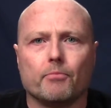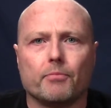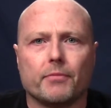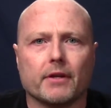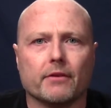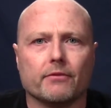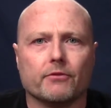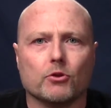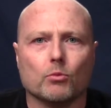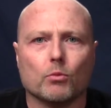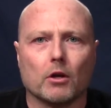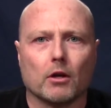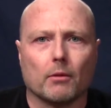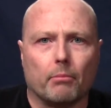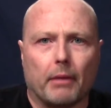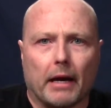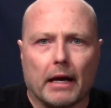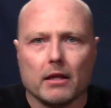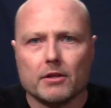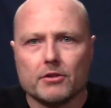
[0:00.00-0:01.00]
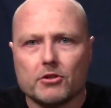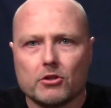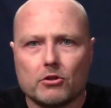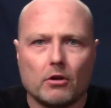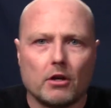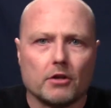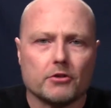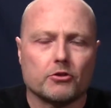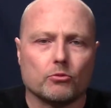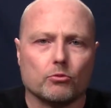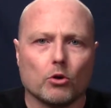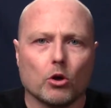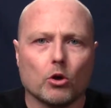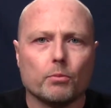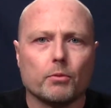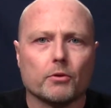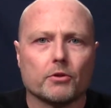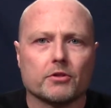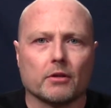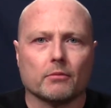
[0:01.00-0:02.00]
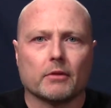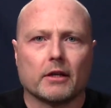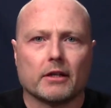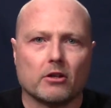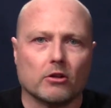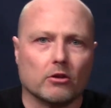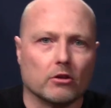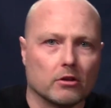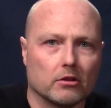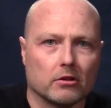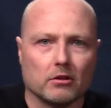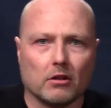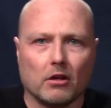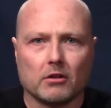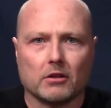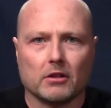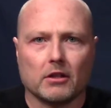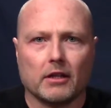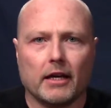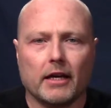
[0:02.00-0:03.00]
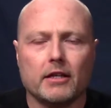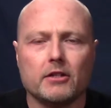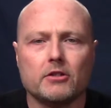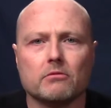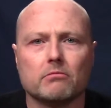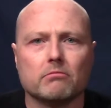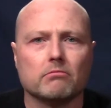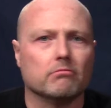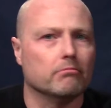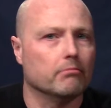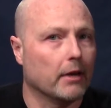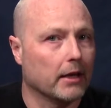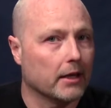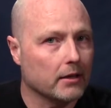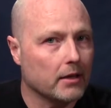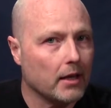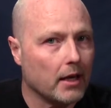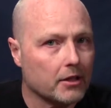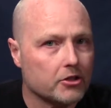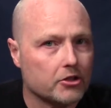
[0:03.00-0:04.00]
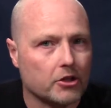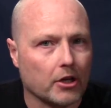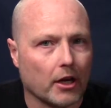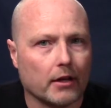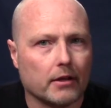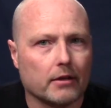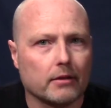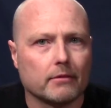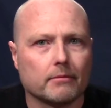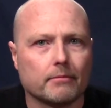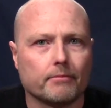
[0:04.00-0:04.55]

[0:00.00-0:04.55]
If you want to balance across a rope or something like that on a long ledge, make a dex check.